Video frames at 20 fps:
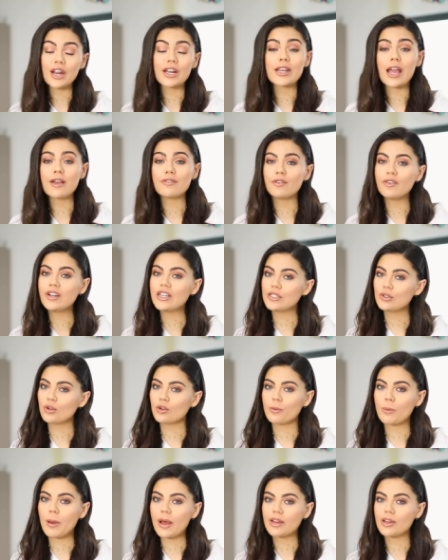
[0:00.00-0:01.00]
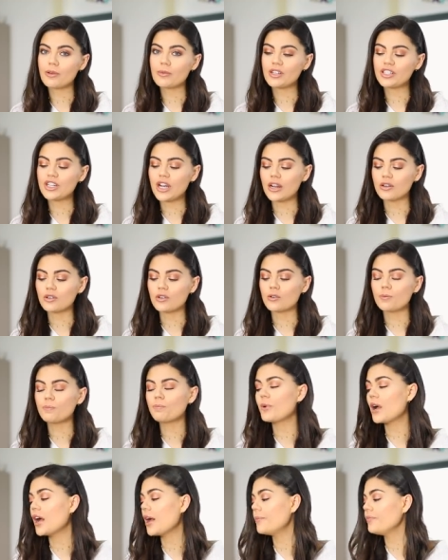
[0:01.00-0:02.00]
I never really talk about it on my channel,
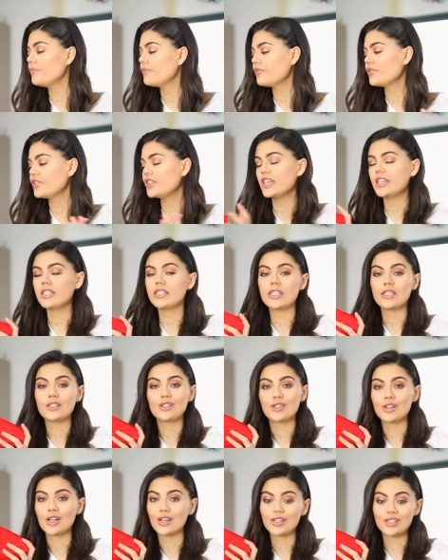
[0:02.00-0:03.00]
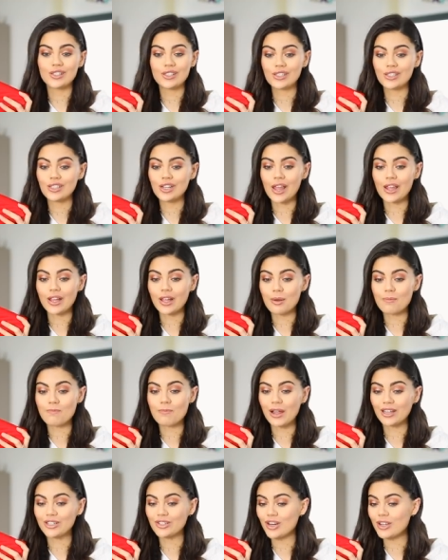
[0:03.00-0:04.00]
but this is just like
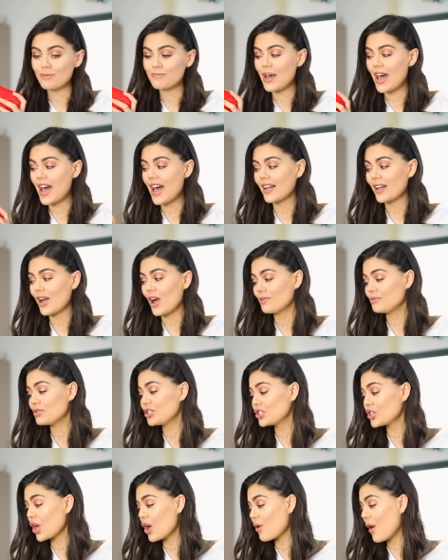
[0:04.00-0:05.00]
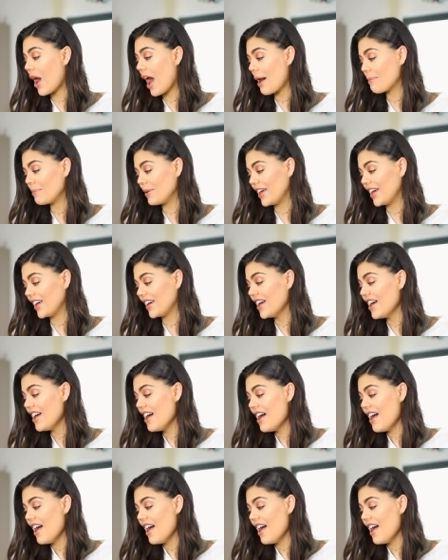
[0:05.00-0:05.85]
my dream bag. I'm so happy.